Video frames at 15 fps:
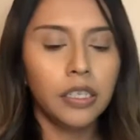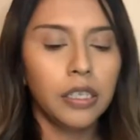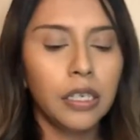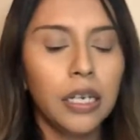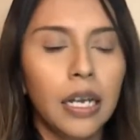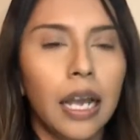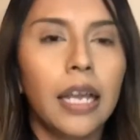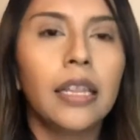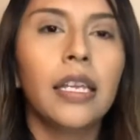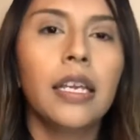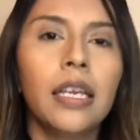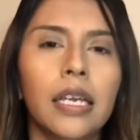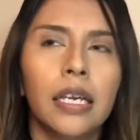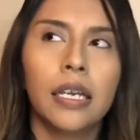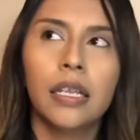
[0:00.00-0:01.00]
I
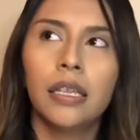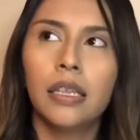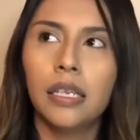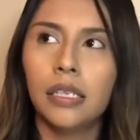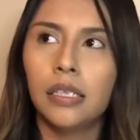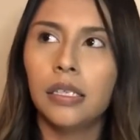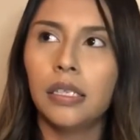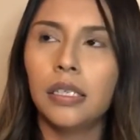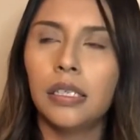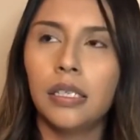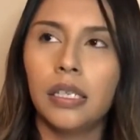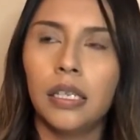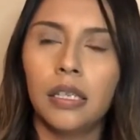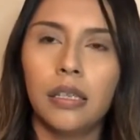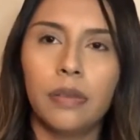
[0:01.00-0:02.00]
think this
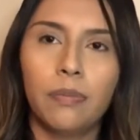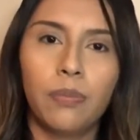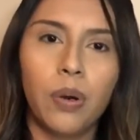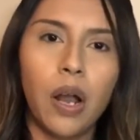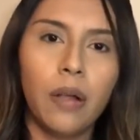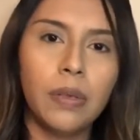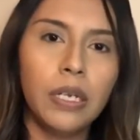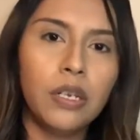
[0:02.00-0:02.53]
is probably